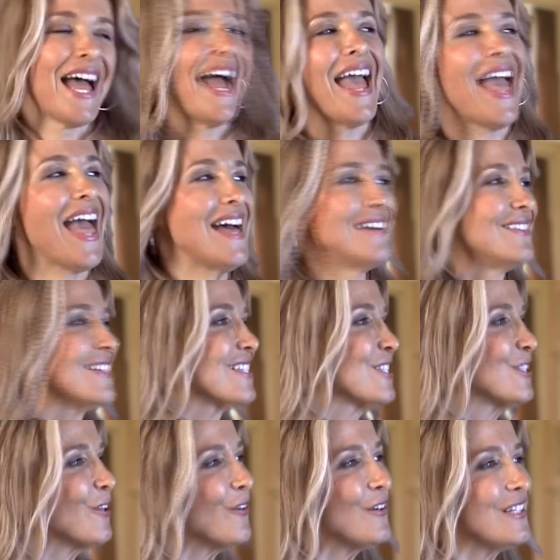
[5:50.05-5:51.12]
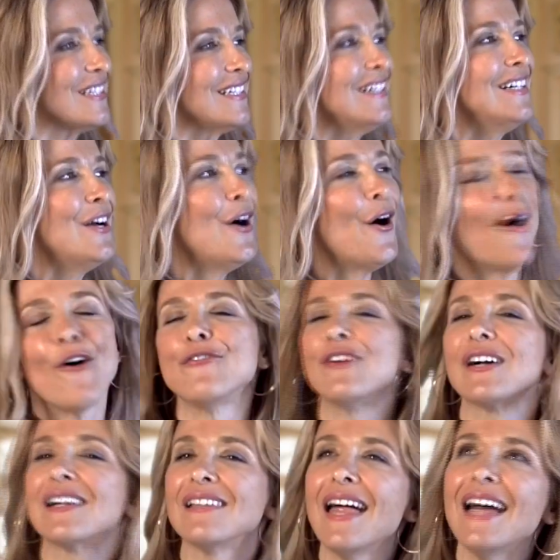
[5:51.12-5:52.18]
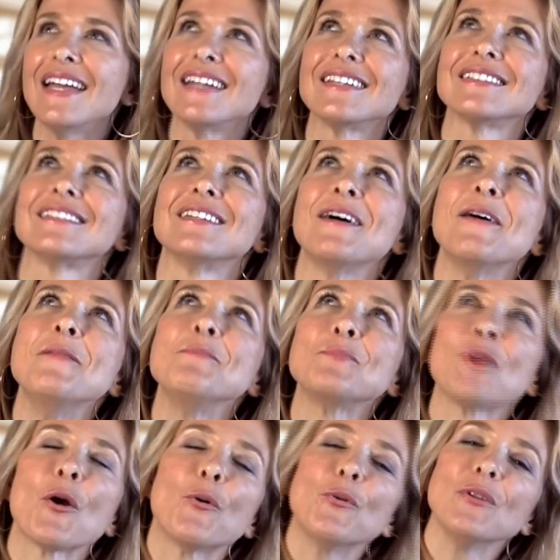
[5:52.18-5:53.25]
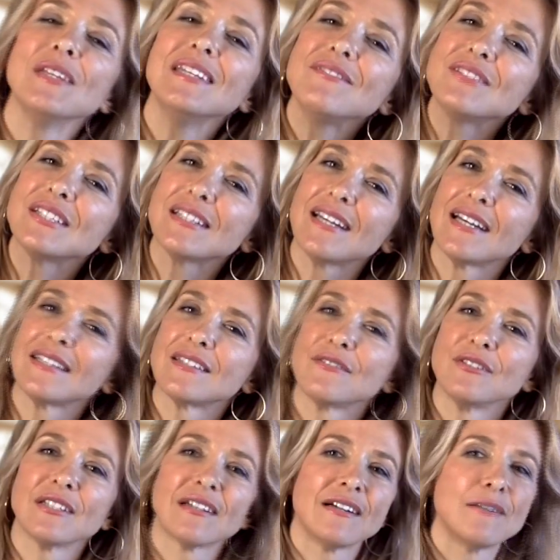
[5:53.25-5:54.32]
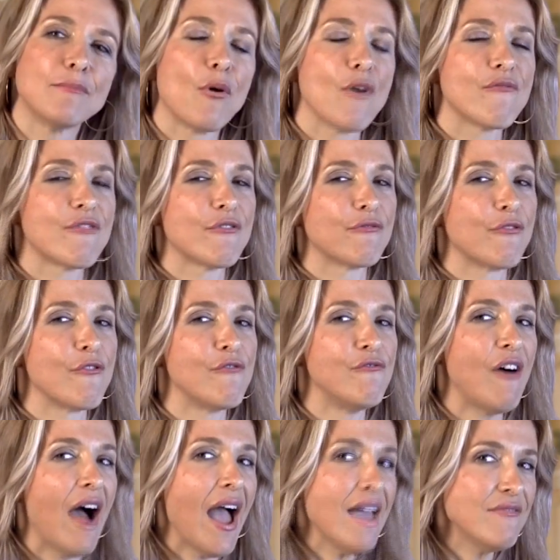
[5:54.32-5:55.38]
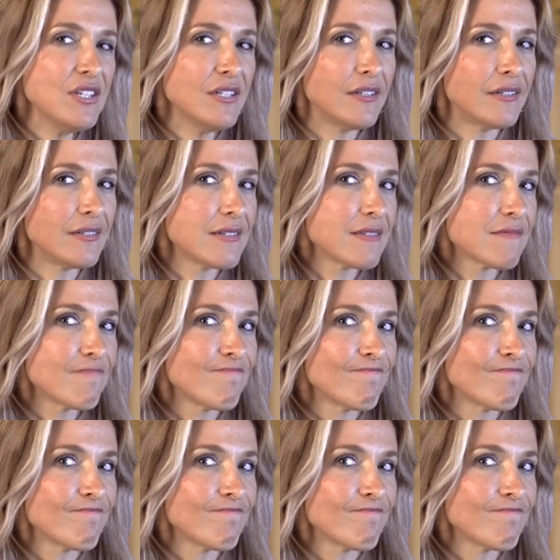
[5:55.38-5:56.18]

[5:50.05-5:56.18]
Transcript: I have a story of a client who lived together with her boyfriend for 5 years,